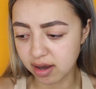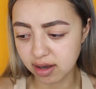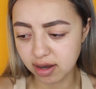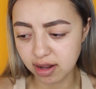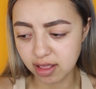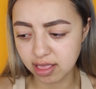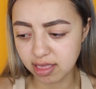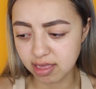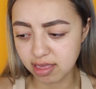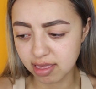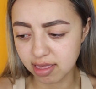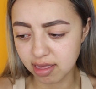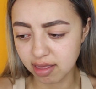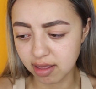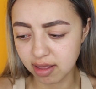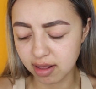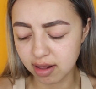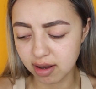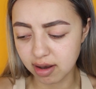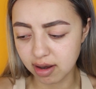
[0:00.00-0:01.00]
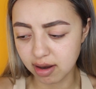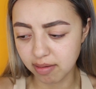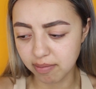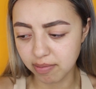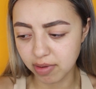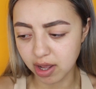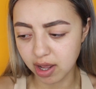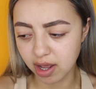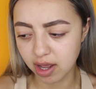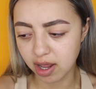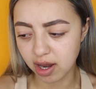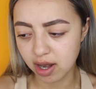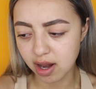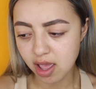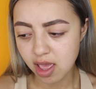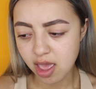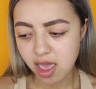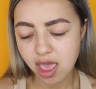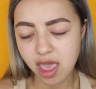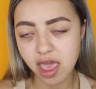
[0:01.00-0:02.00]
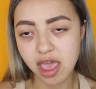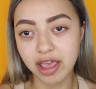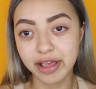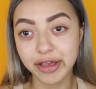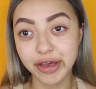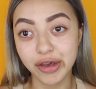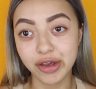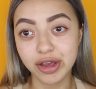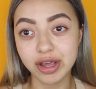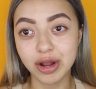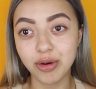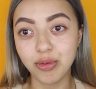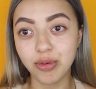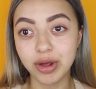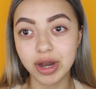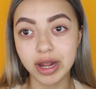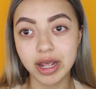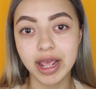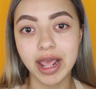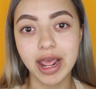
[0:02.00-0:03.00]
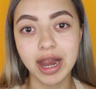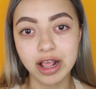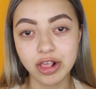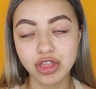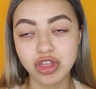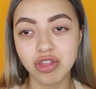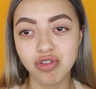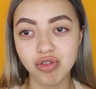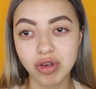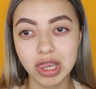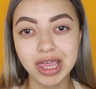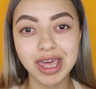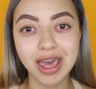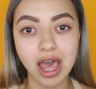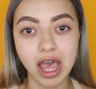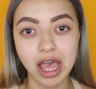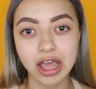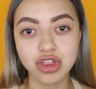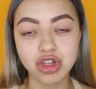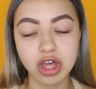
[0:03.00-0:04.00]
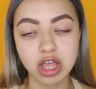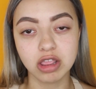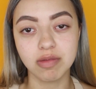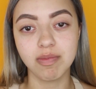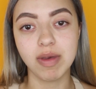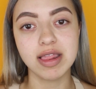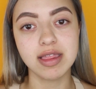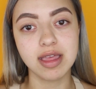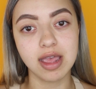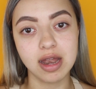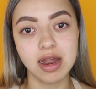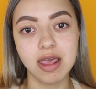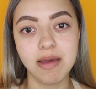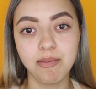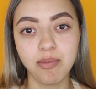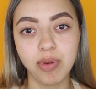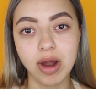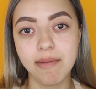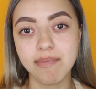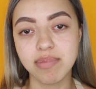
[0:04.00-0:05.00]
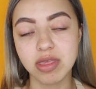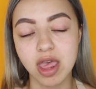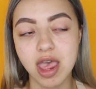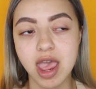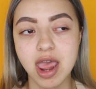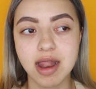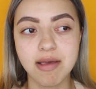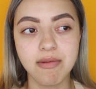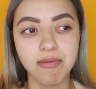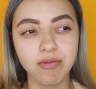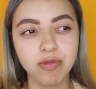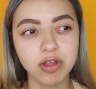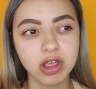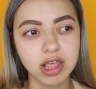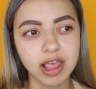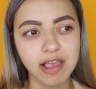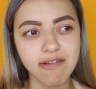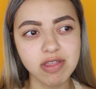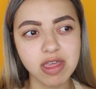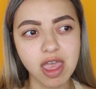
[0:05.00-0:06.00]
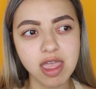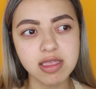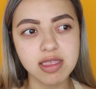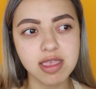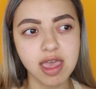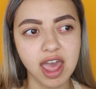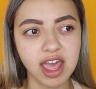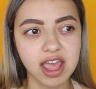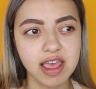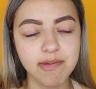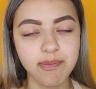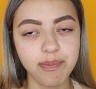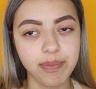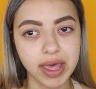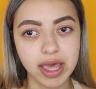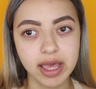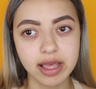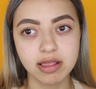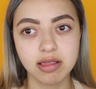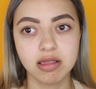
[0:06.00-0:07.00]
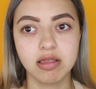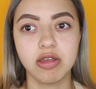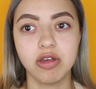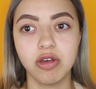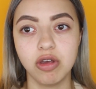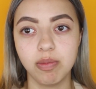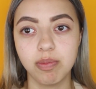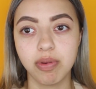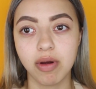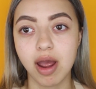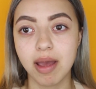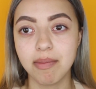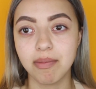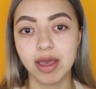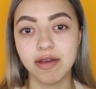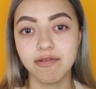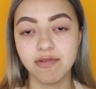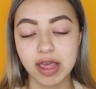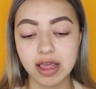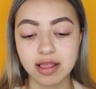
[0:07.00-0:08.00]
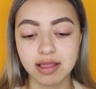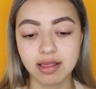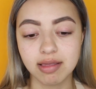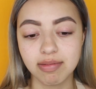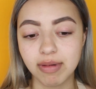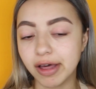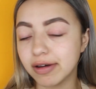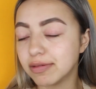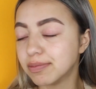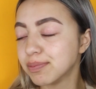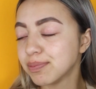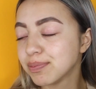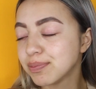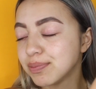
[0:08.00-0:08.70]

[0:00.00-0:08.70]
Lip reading: niacinamide and coconut water, and it just really hydrates my skin and preps it, and it gives that tacky base to prime my face as well.